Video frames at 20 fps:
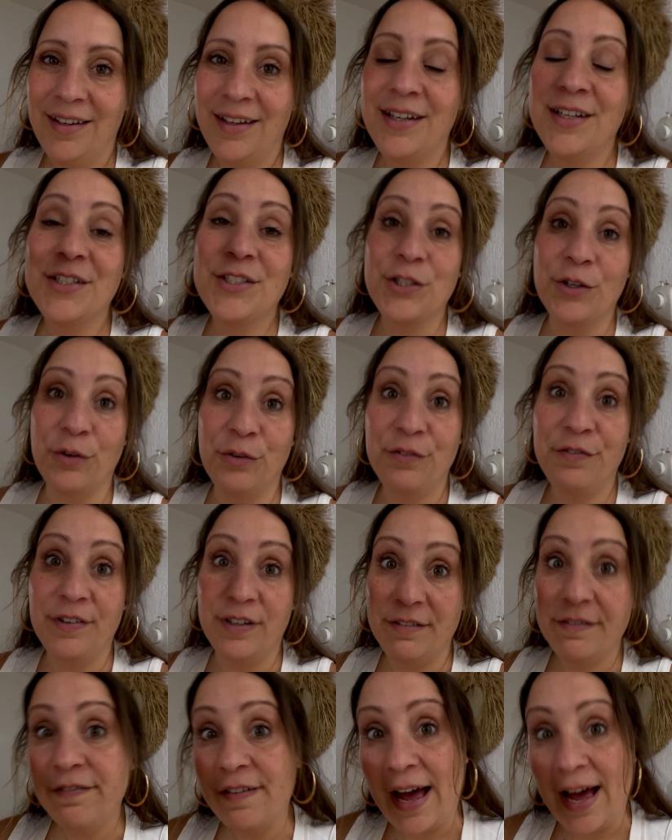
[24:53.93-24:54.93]
So
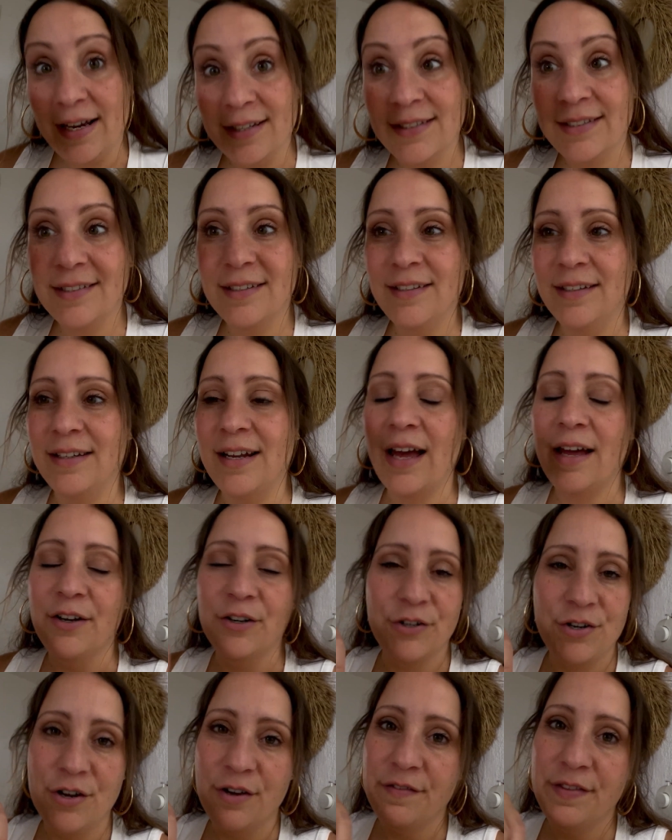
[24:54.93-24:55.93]
fun fact, and I
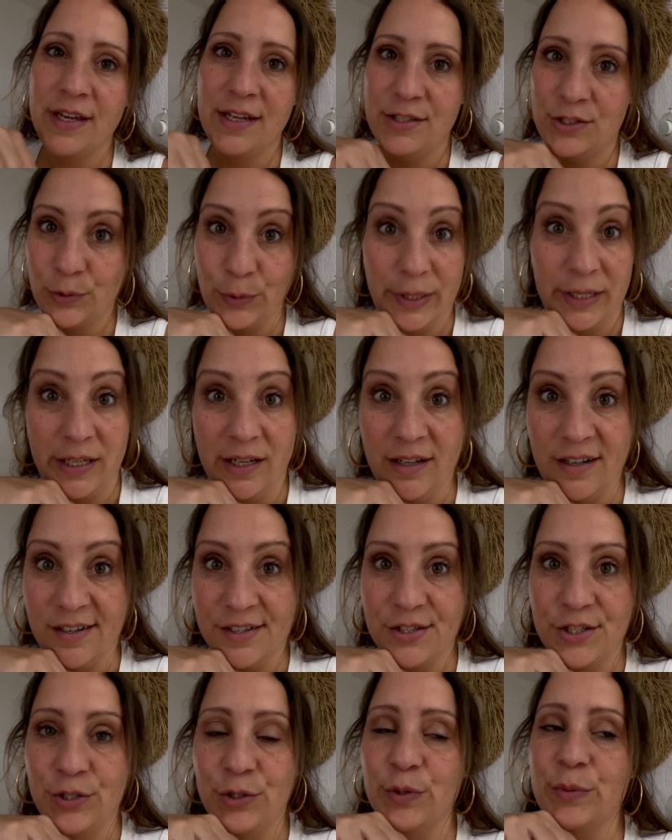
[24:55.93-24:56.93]
don't know if they do it here
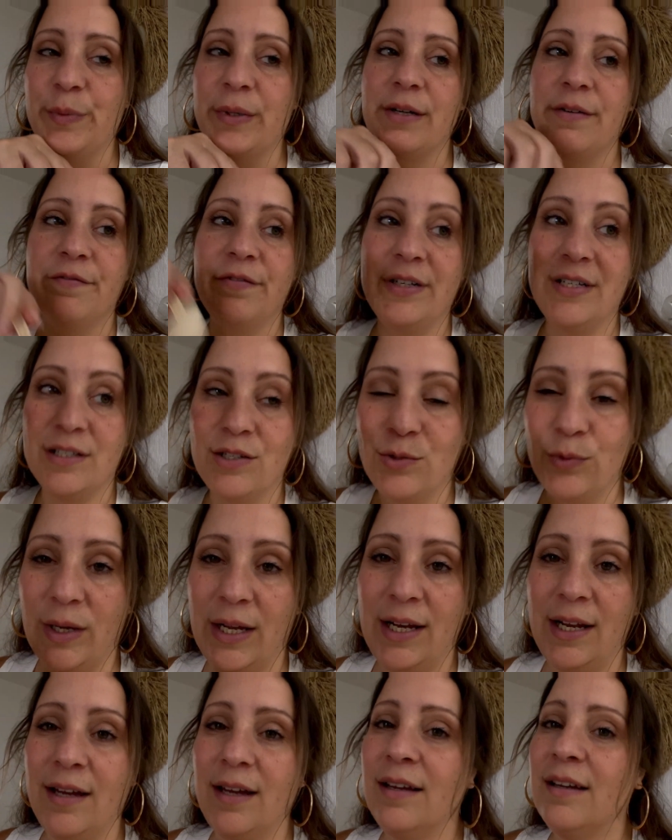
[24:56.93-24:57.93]
too, but in
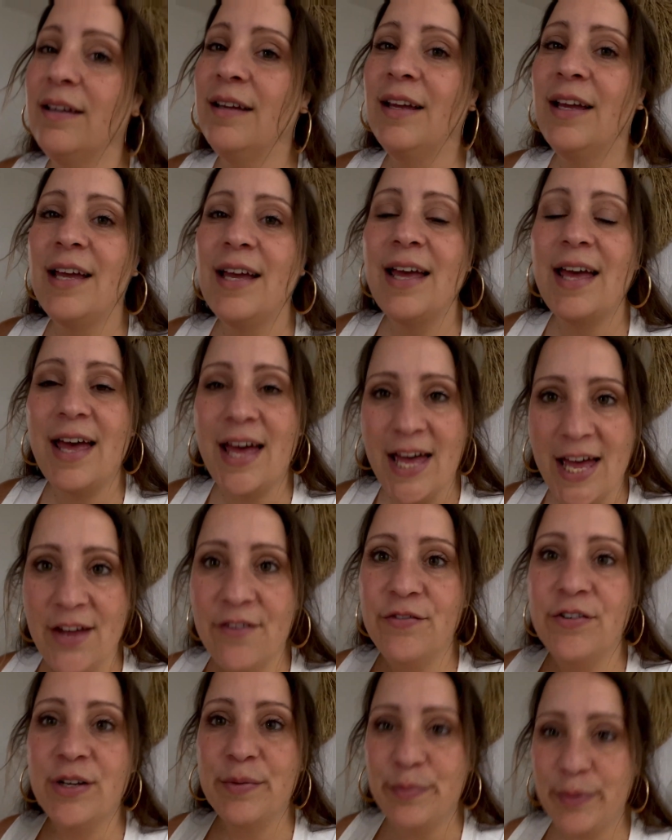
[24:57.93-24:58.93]
Venezuela,
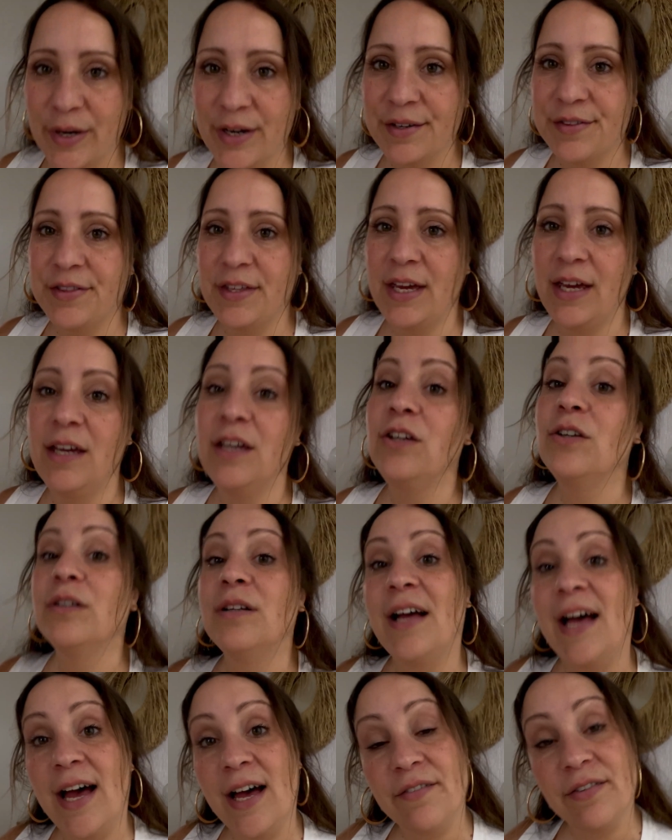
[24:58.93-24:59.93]
every birthday you'll
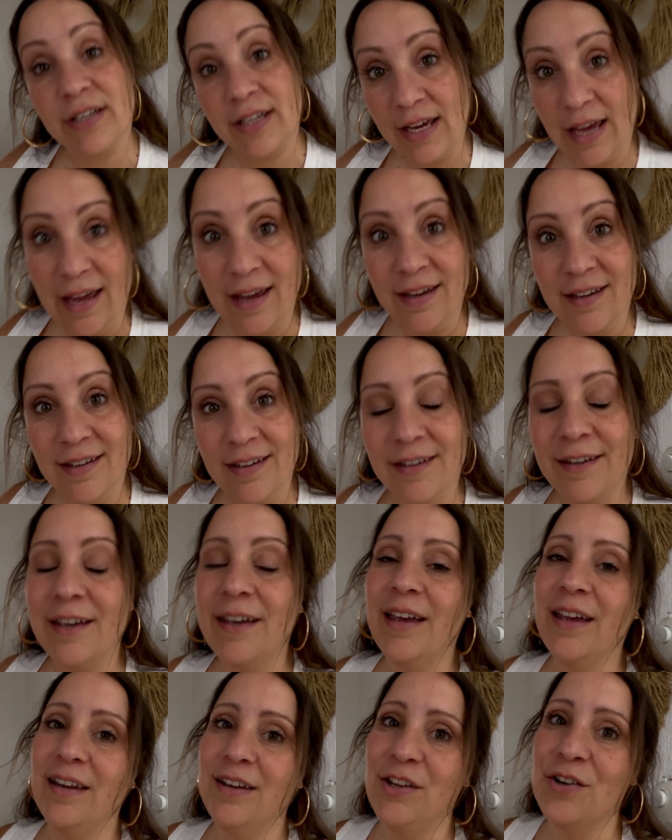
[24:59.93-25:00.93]
have a cake
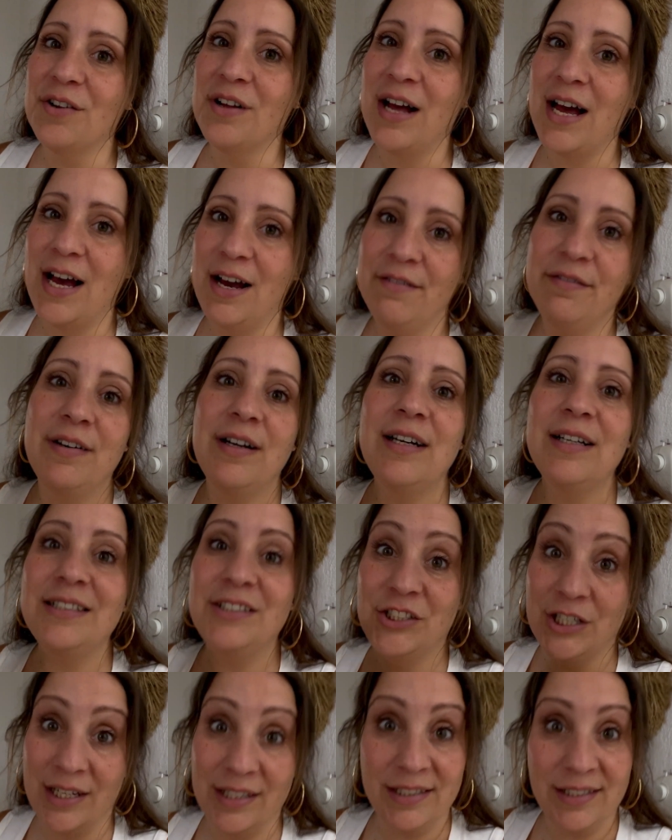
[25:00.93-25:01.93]
and you'll have
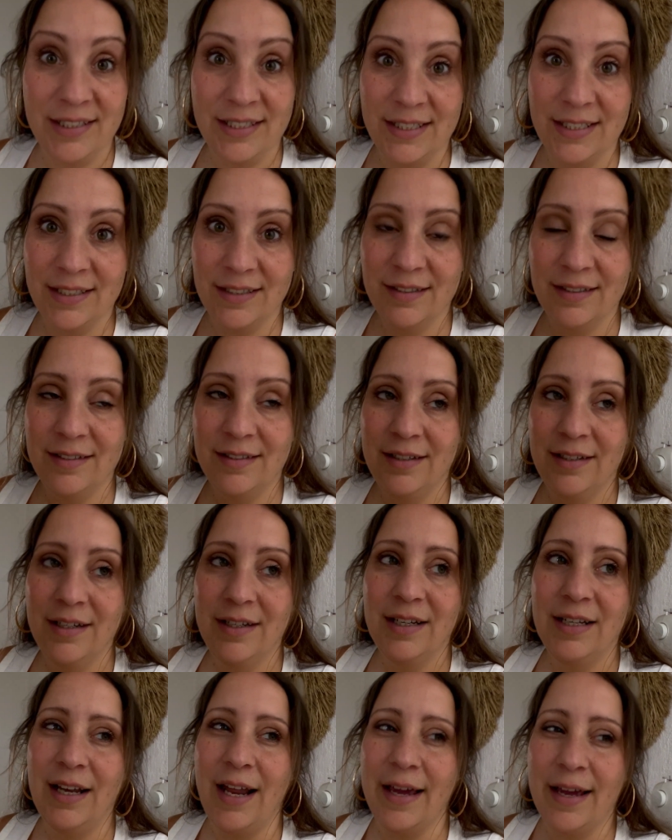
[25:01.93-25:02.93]
gelatin,
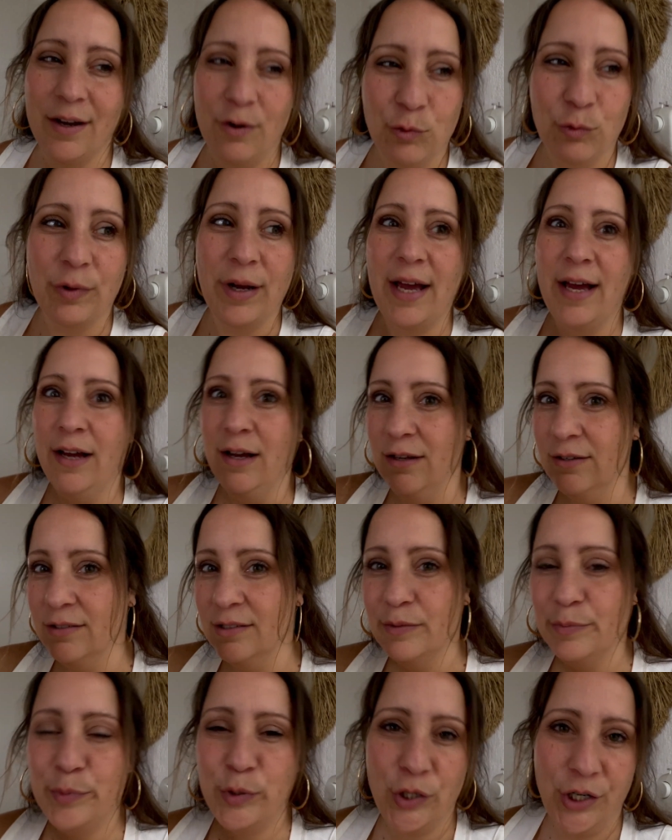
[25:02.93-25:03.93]
like a
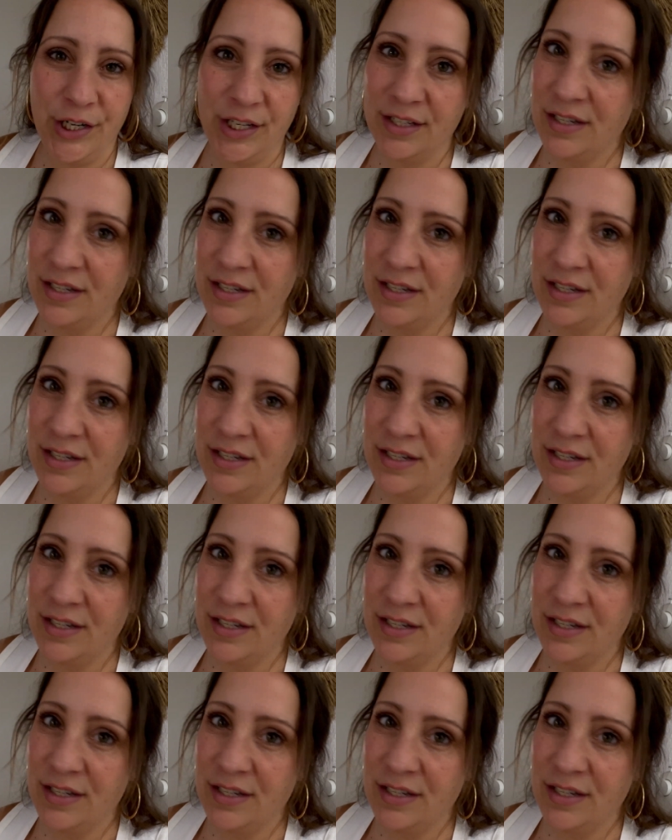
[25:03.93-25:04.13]
round, pretty